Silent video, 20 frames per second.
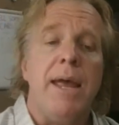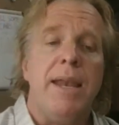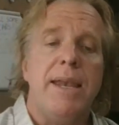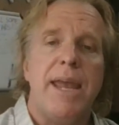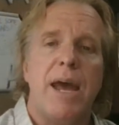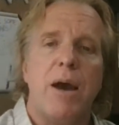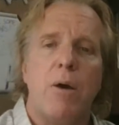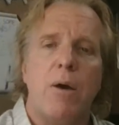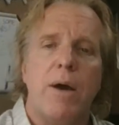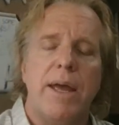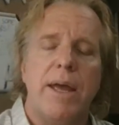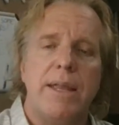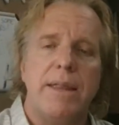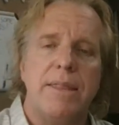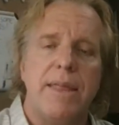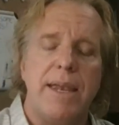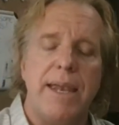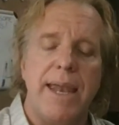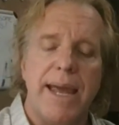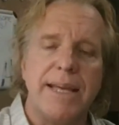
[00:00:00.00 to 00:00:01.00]
Now,
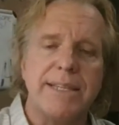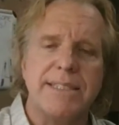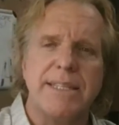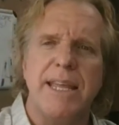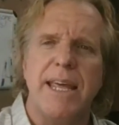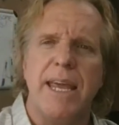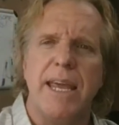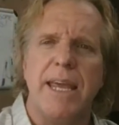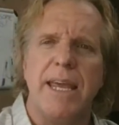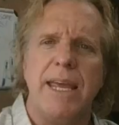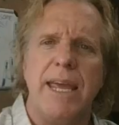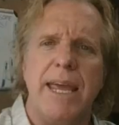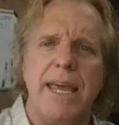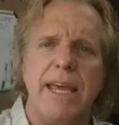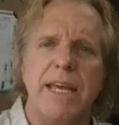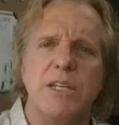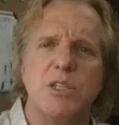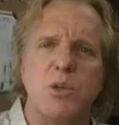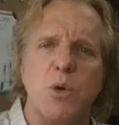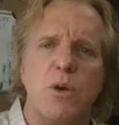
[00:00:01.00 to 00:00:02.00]
the next thing
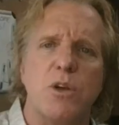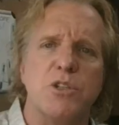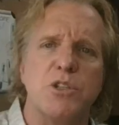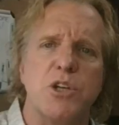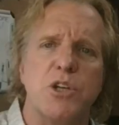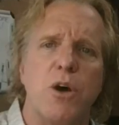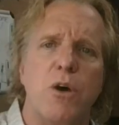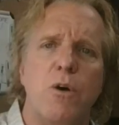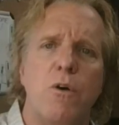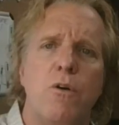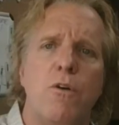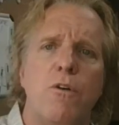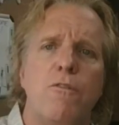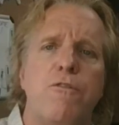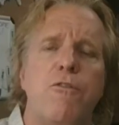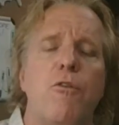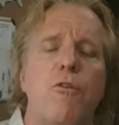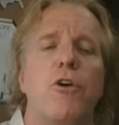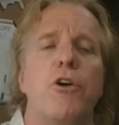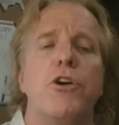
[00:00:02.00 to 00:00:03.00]
is also
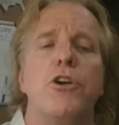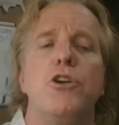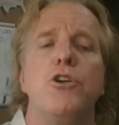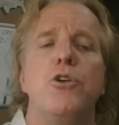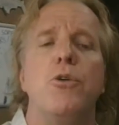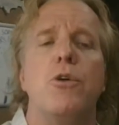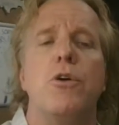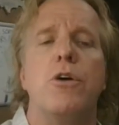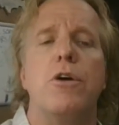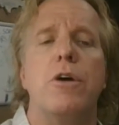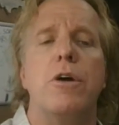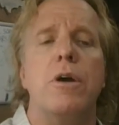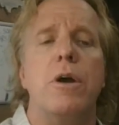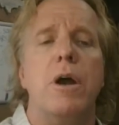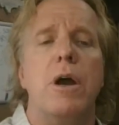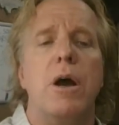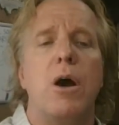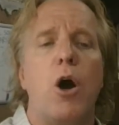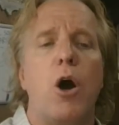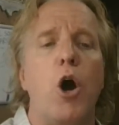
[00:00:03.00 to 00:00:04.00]
for
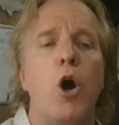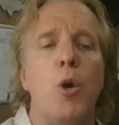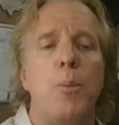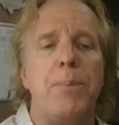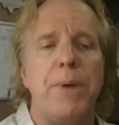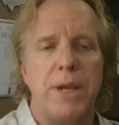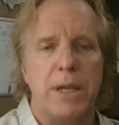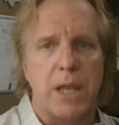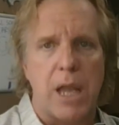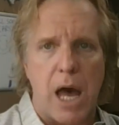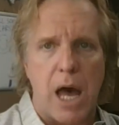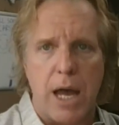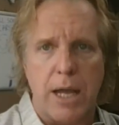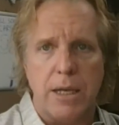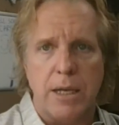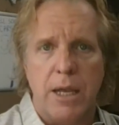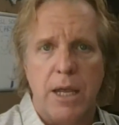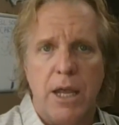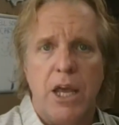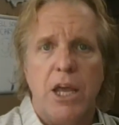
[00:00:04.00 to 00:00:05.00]
your open lot.